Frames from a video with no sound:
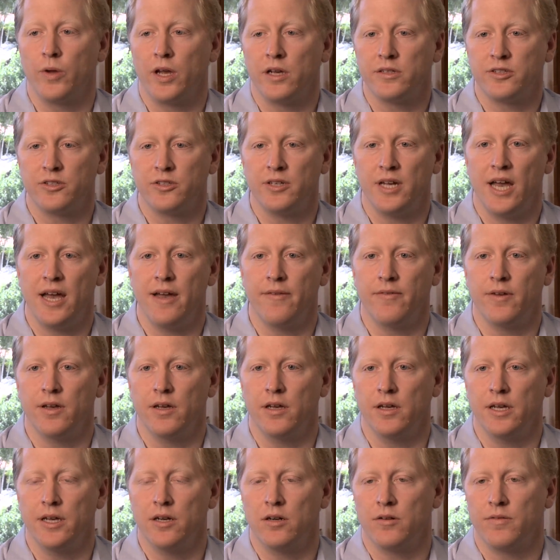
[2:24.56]
We also have
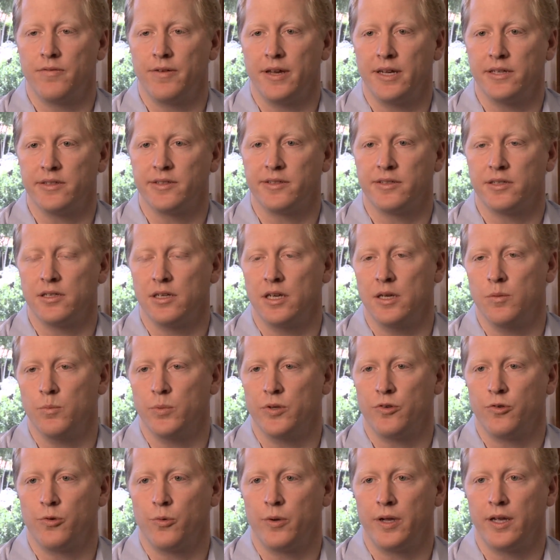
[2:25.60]
an interface in
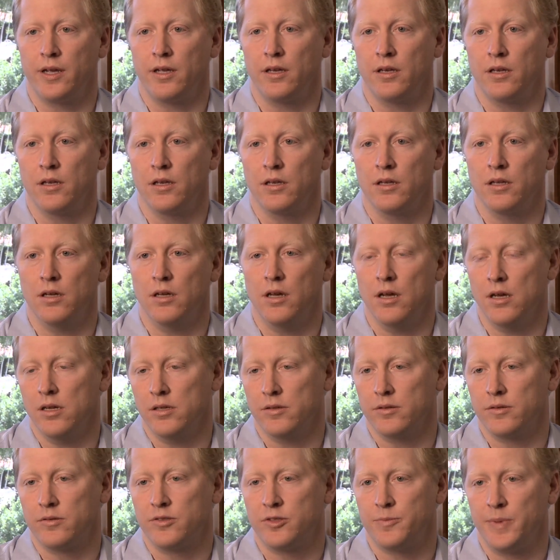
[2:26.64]
between
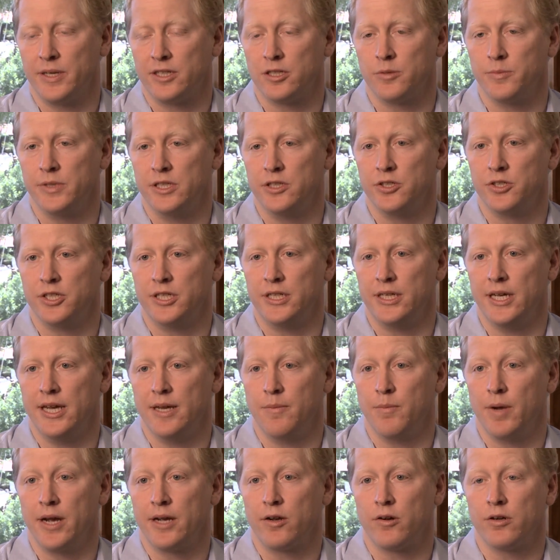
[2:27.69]
SpectrumNG
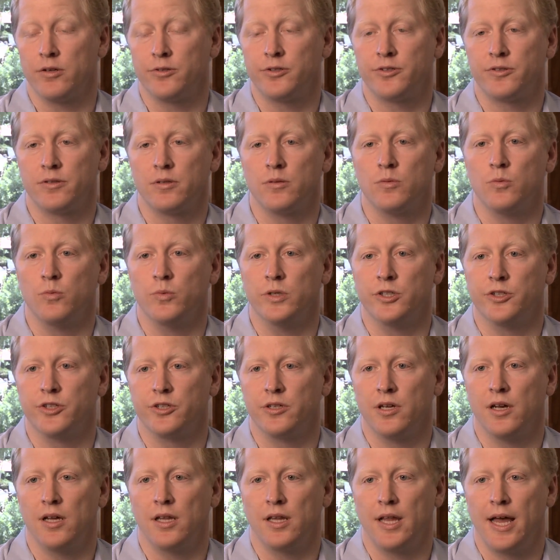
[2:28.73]
and Micros,
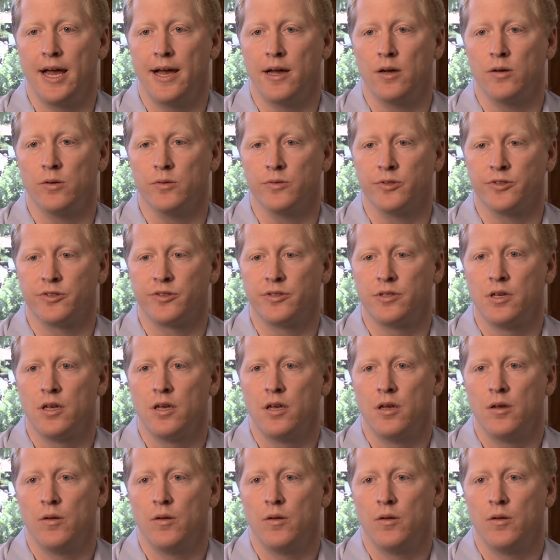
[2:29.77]
which allows